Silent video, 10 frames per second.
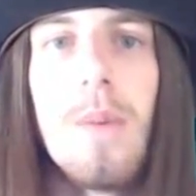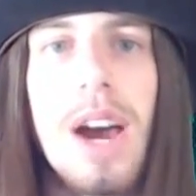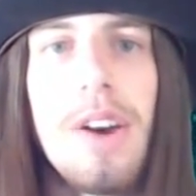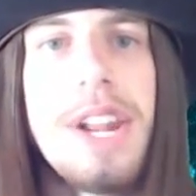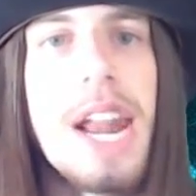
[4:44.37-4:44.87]

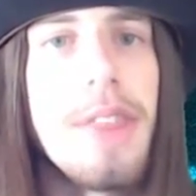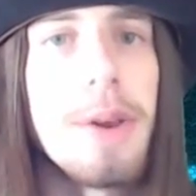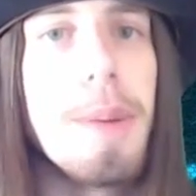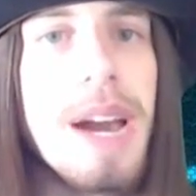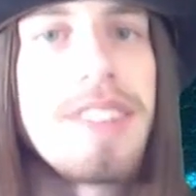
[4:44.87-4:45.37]
while
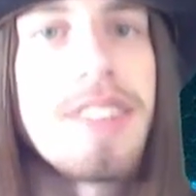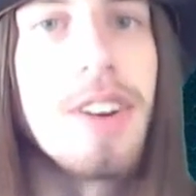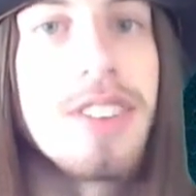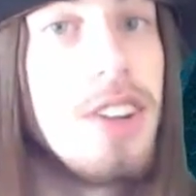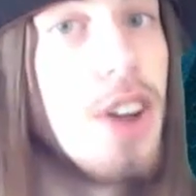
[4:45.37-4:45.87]
another might
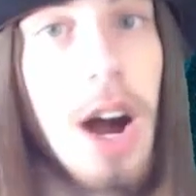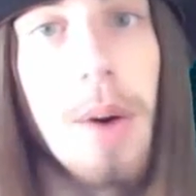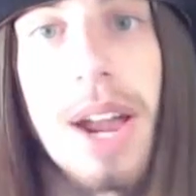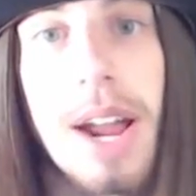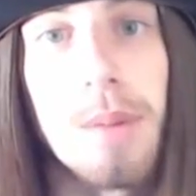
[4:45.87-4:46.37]
start to
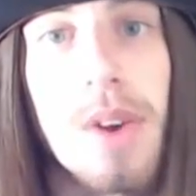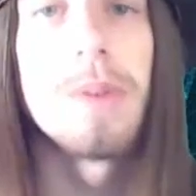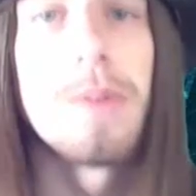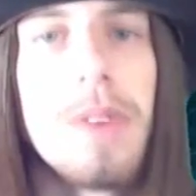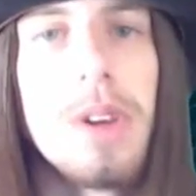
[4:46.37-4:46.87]
gnaw away at
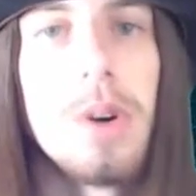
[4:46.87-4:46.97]
rock,